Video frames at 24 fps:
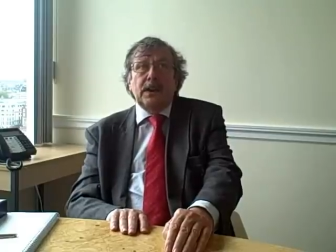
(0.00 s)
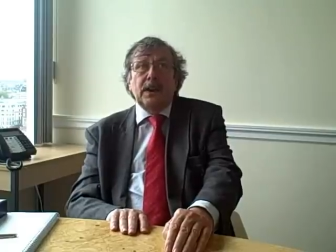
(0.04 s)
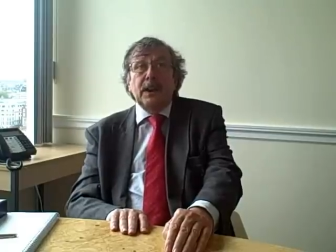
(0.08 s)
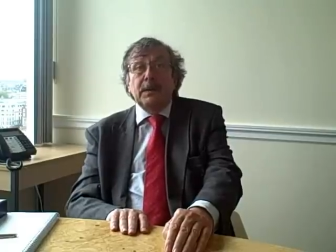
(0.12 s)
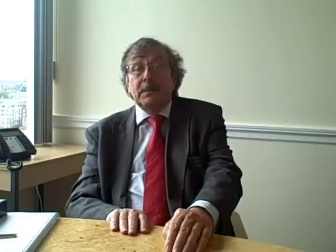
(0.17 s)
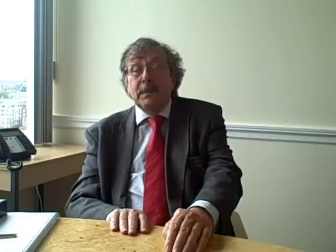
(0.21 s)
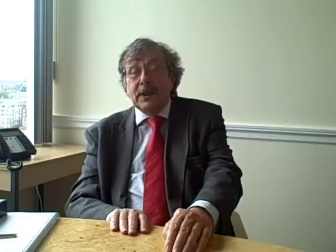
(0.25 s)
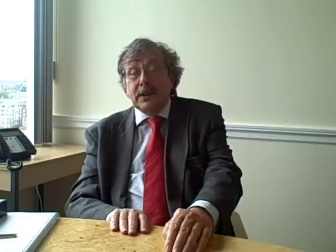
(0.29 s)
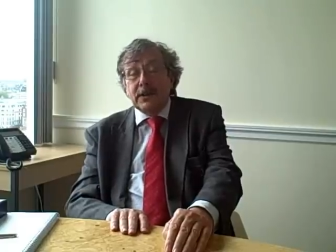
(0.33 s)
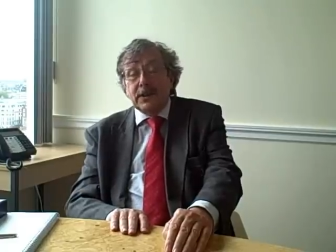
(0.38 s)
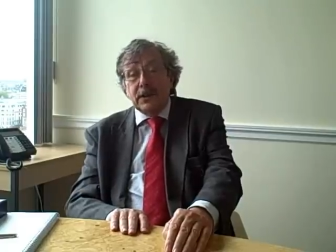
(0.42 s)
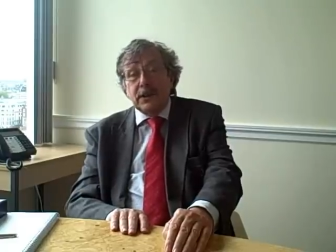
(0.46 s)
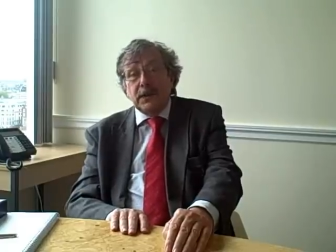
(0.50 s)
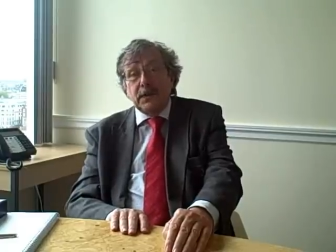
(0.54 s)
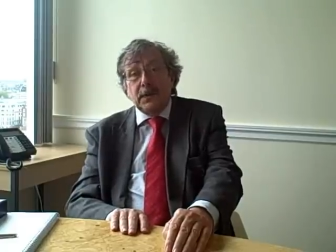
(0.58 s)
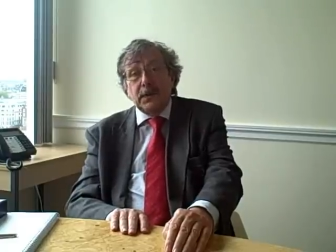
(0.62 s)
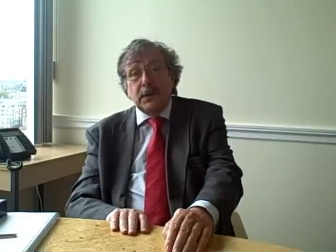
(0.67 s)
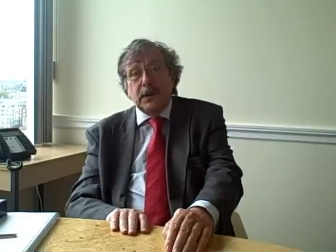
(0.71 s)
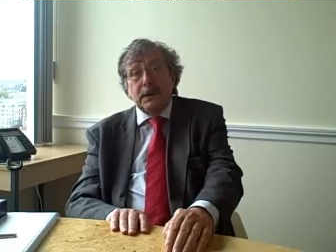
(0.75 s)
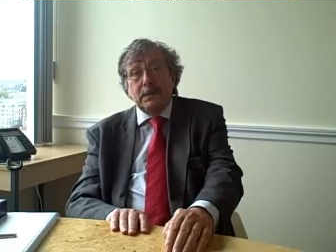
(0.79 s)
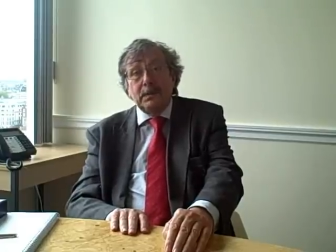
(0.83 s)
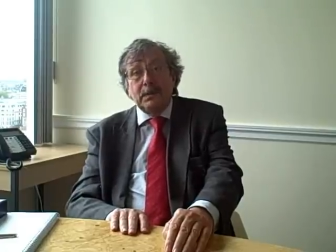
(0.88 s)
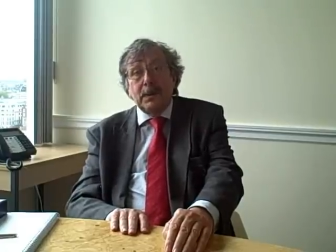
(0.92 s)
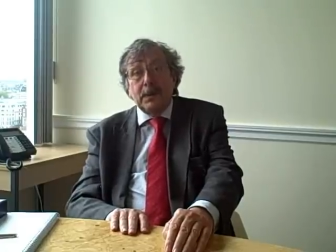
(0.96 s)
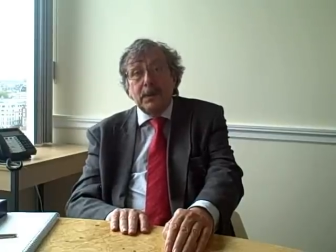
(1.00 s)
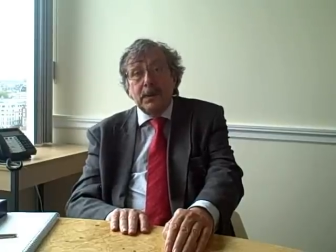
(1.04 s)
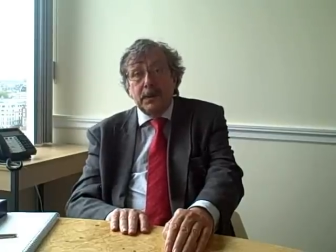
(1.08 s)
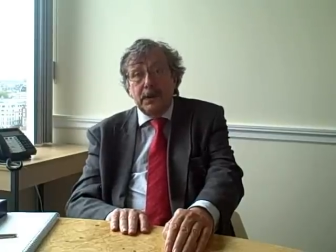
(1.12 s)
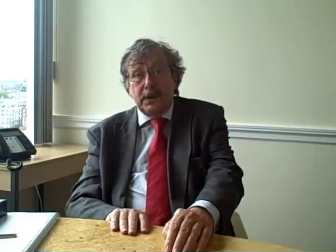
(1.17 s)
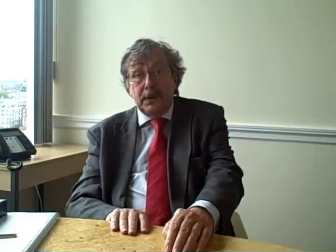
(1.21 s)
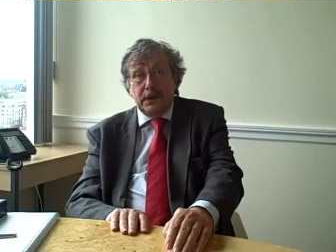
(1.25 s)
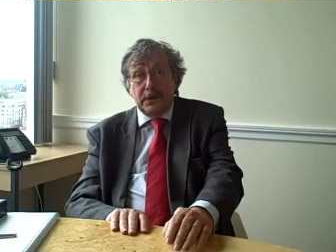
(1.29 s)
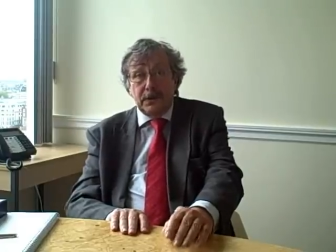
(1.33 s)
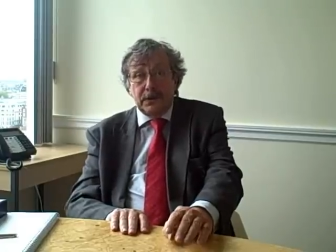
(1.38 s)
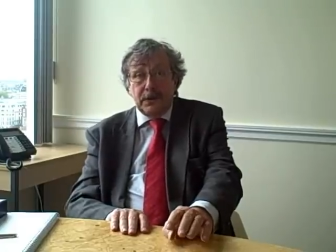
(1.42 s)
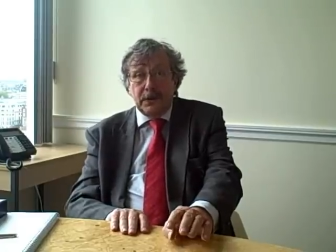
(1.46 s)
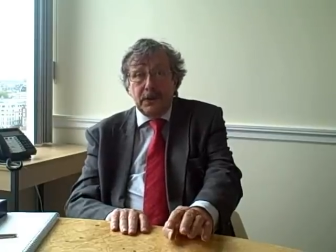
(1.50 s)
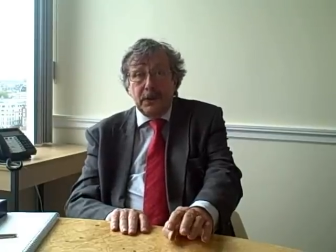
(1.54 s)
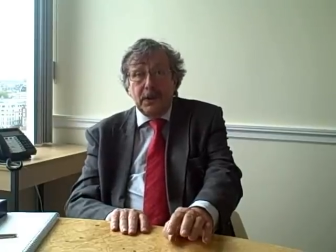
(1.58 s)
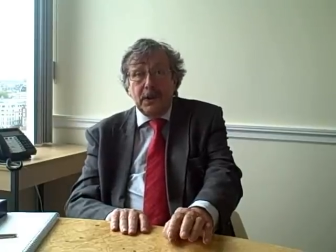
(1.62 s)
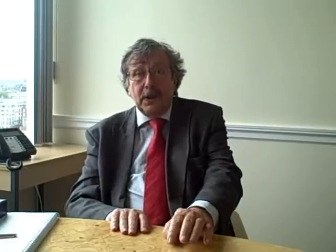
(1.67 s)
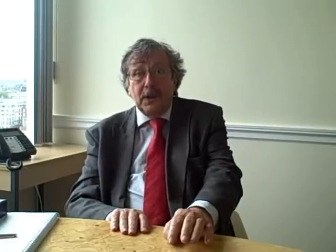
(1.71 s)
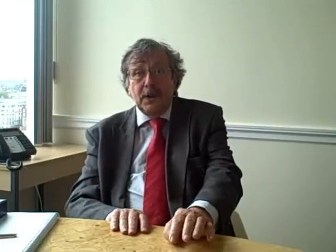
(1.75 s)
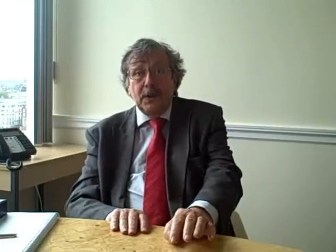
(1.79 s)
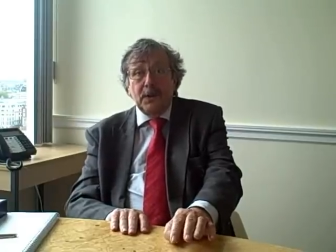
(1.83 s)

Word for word: Key message for employers